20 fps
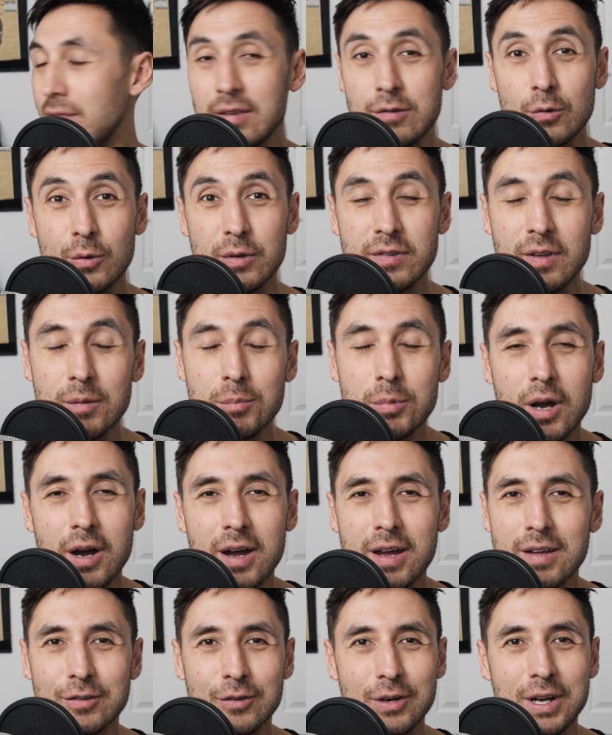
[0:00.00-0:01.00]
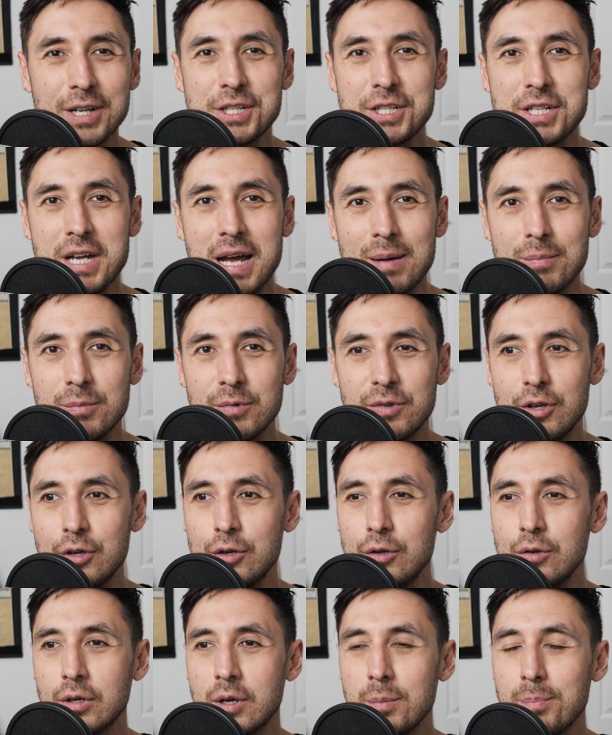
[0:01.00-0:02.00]
There's always some guy at scratch jams
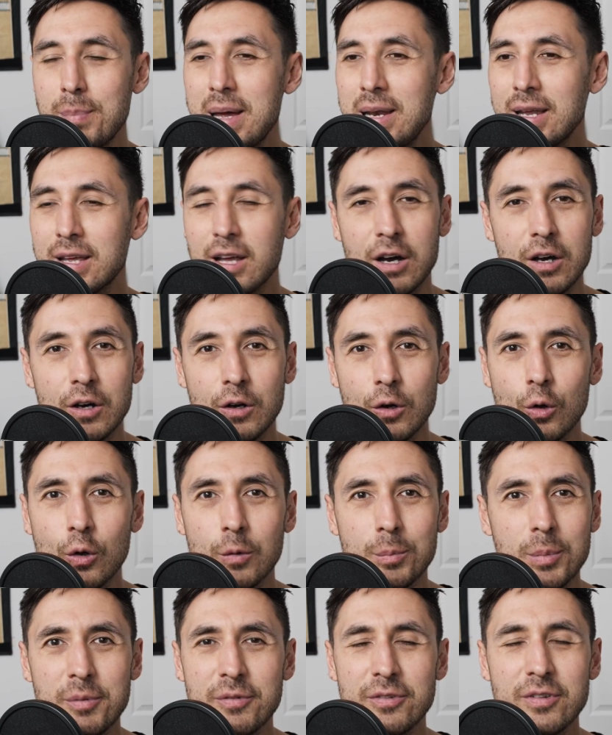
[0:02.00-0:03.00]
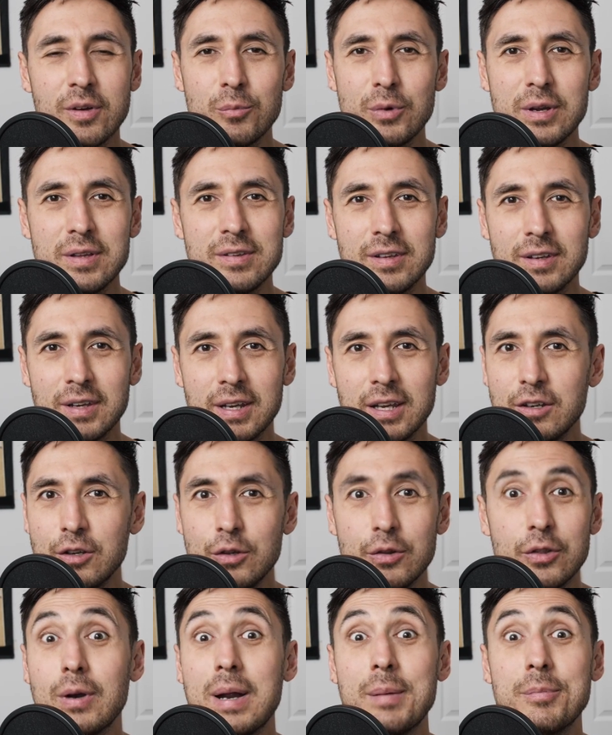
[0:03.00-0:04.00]
who can barely cut at all, but for some reason can do
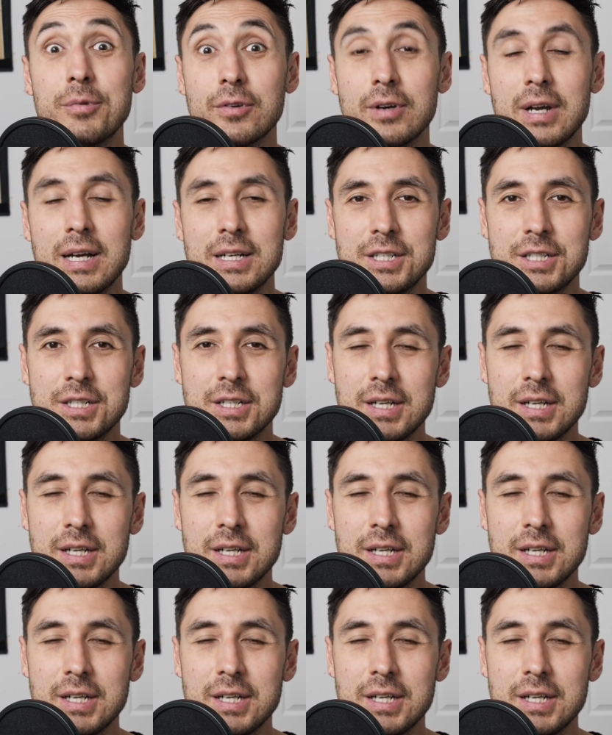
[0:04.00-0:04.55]
the crab scratch.